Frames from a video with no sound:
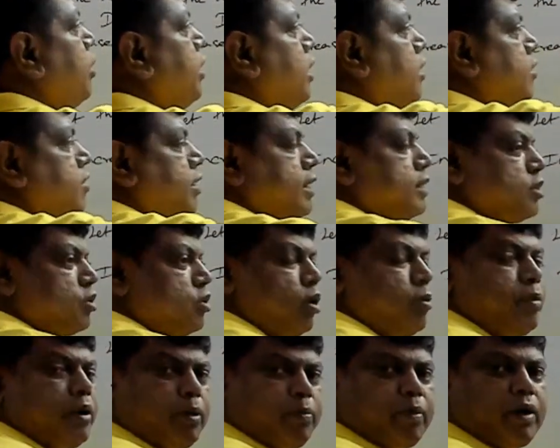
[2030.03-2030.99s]
at x
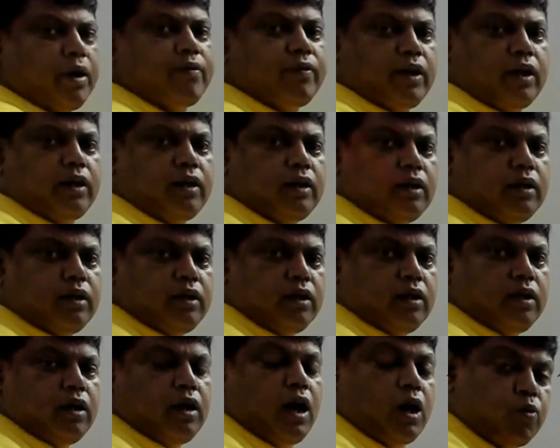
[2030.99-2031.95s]
kilometer per hour.
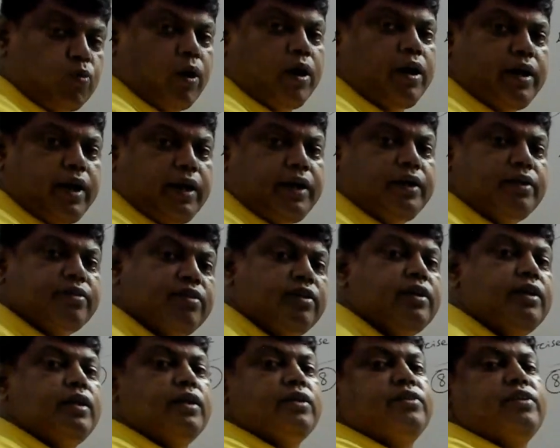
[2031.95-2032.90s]
And one day it has
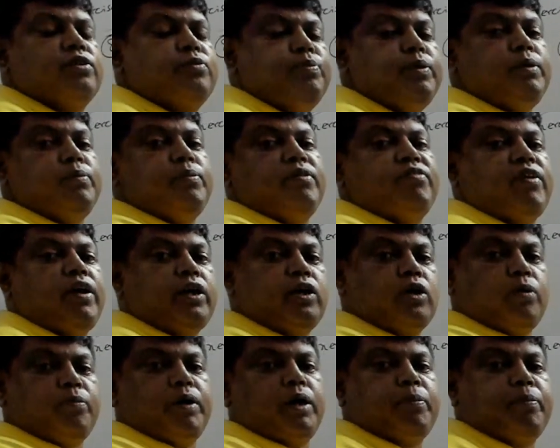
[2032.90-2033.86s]
increased the speed by 5
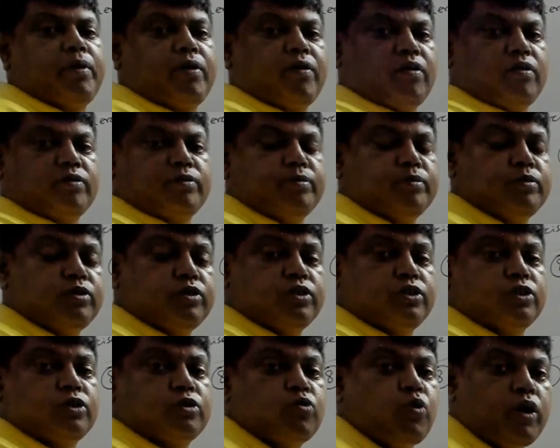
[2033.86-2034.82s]
kilometer per hour. Which means it
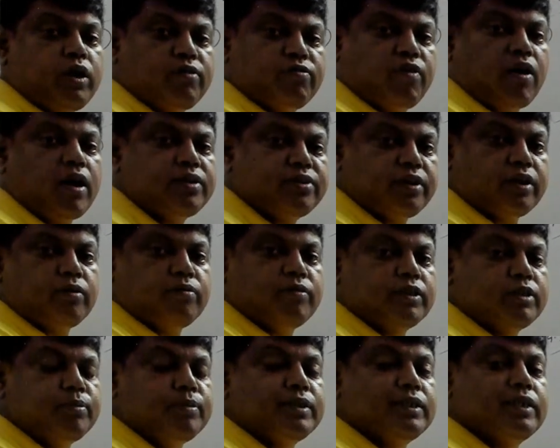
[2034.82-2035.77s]
is going faster, which
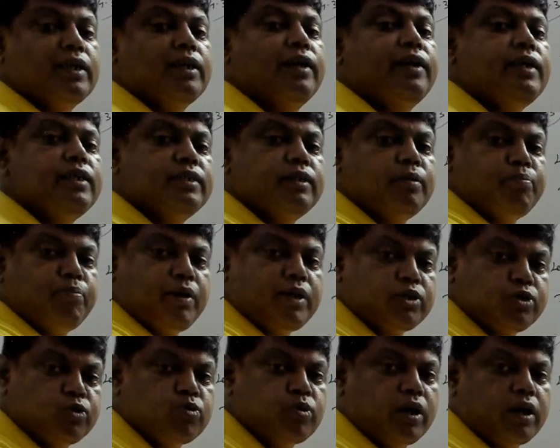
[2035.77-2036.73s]
means it will reach the place
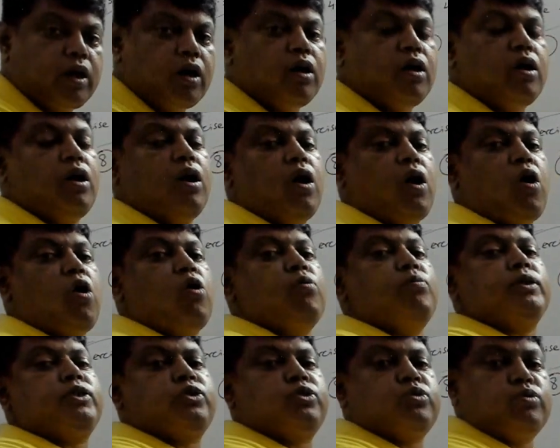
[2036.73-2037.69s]
sooner. How
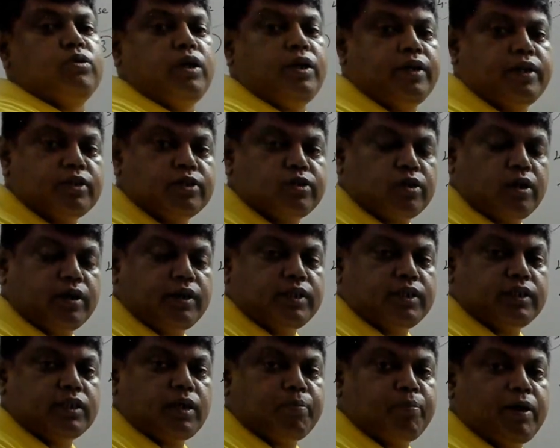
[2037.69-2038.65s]
much sooner it is reaching
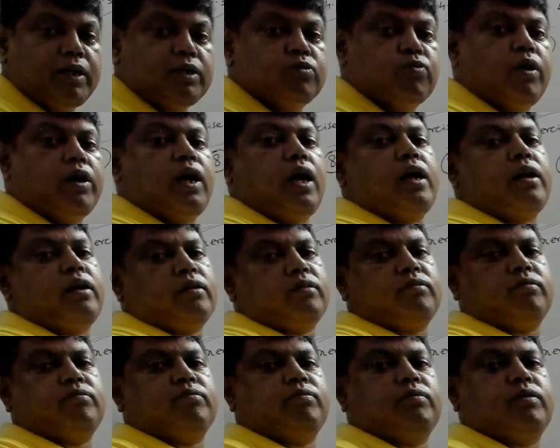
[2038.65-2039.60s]
the place? 1 hour
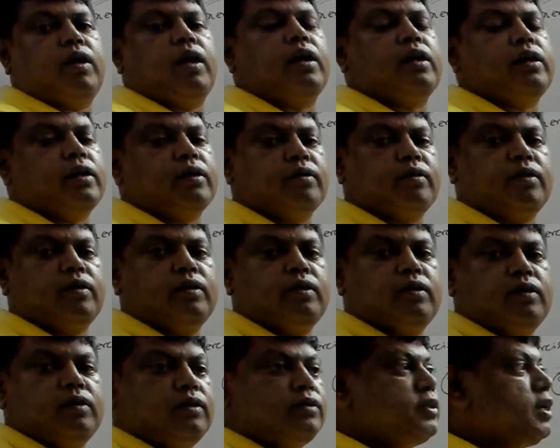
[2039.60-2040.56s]
early.
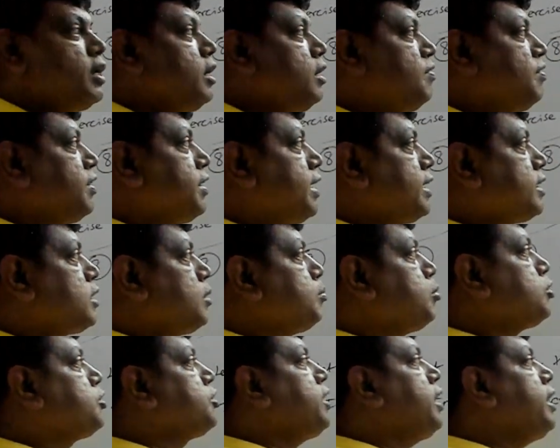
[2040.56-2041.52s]
Generally if it takes suppose
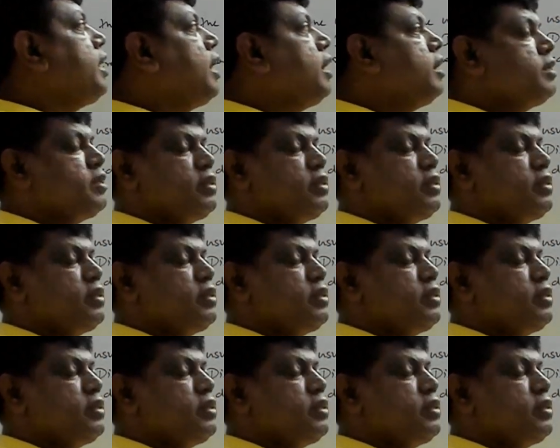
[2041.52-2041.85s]
10 hours,